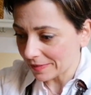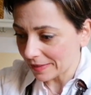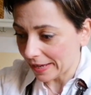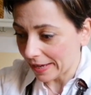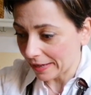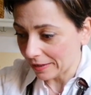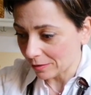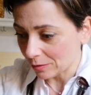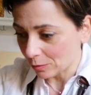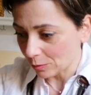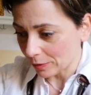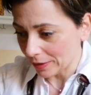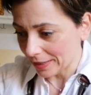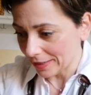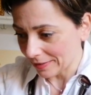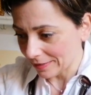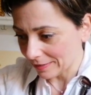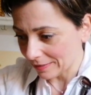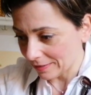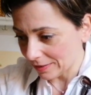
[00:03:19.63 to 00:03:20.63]
and
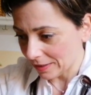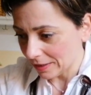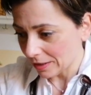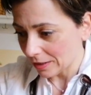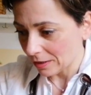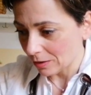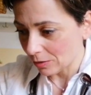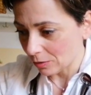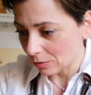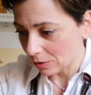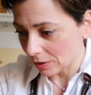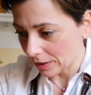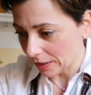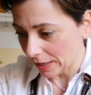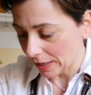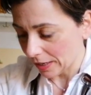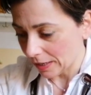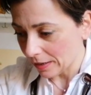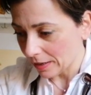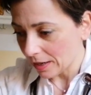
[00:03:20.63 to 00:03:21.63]
20,
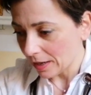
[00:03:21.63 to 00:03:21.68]
okay.